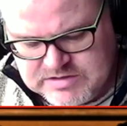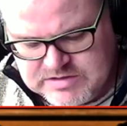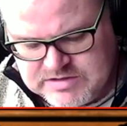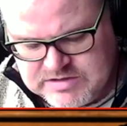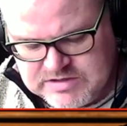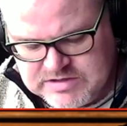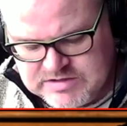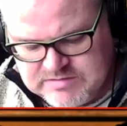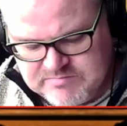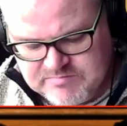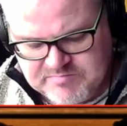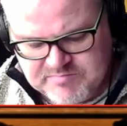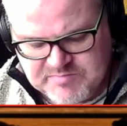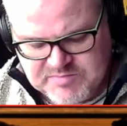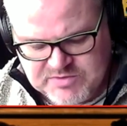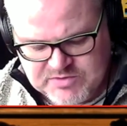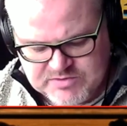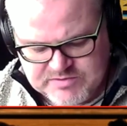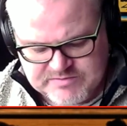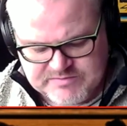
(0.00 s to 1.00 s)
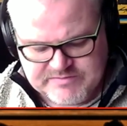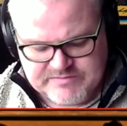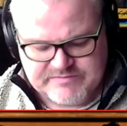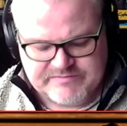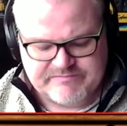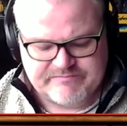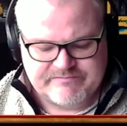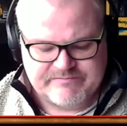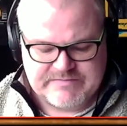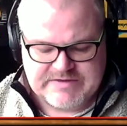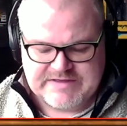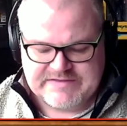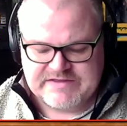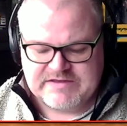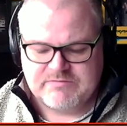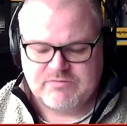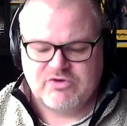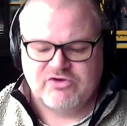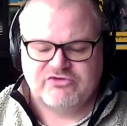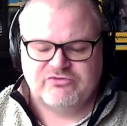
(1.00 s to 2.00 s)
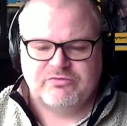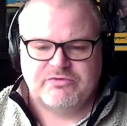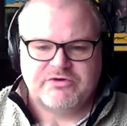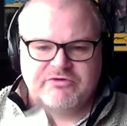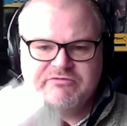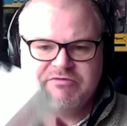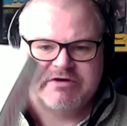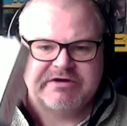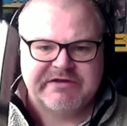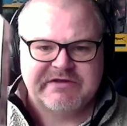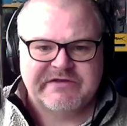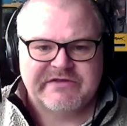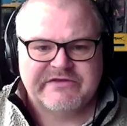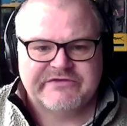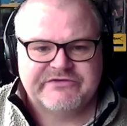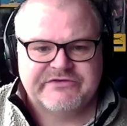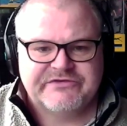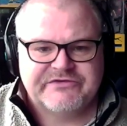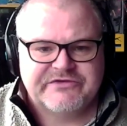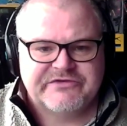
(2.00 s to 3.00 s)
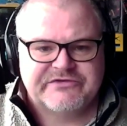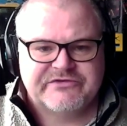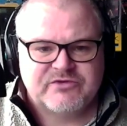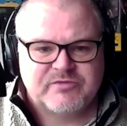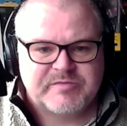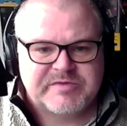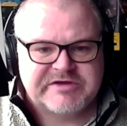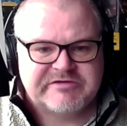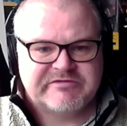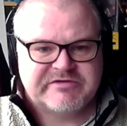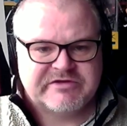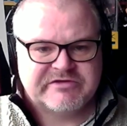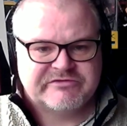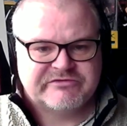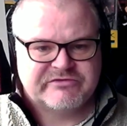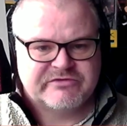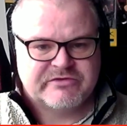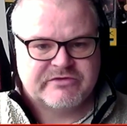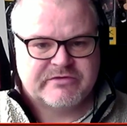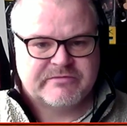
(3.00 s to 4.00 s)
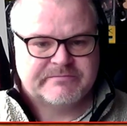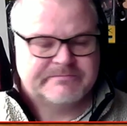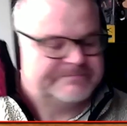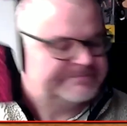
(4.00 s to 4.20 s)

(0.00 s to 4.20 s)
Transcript: Um, but I think most would agree that this is the superior show.